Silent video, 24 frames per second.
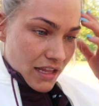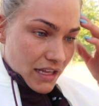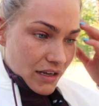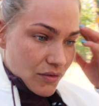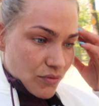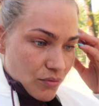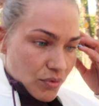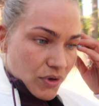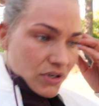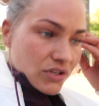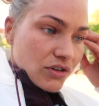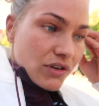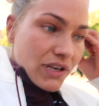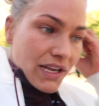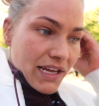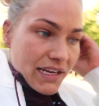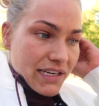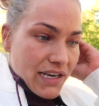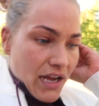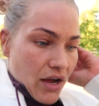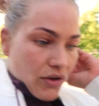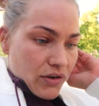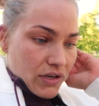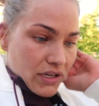like when you
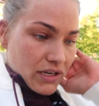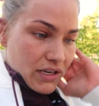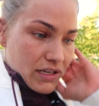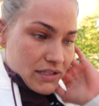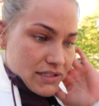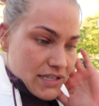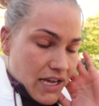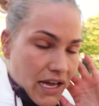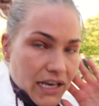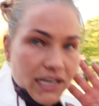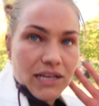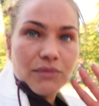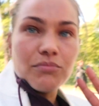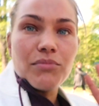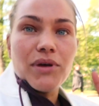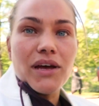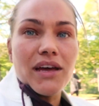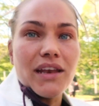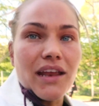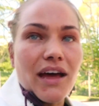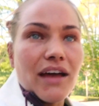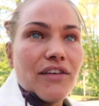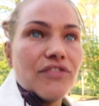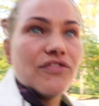lay down in a tanning
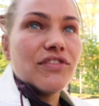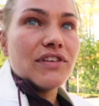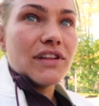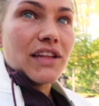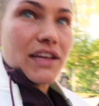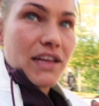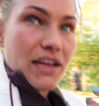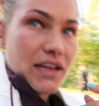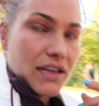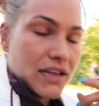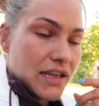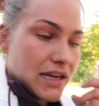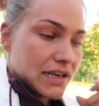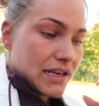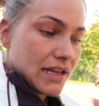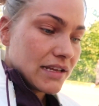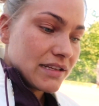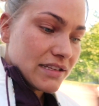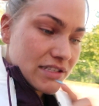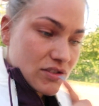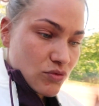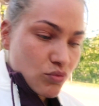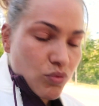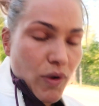bed, I feel like I get
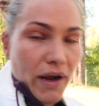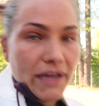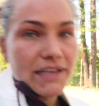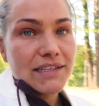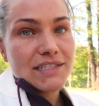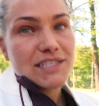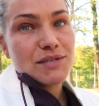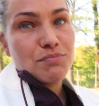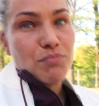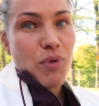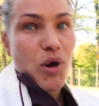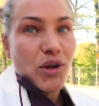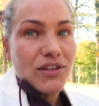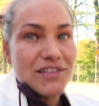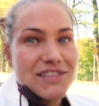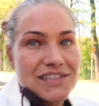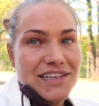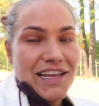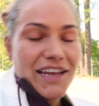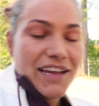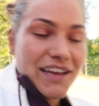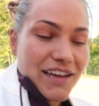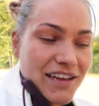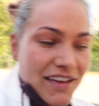like these white
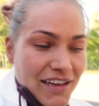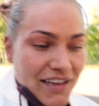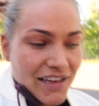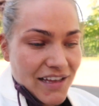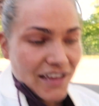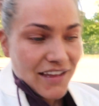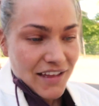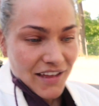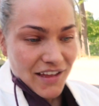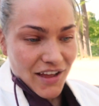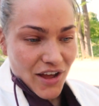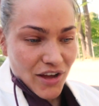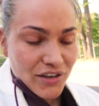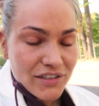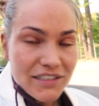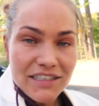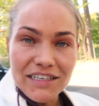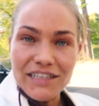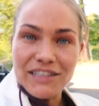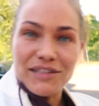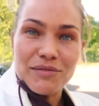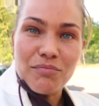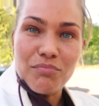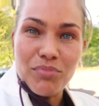spots like
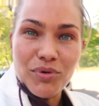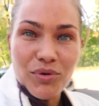underneath the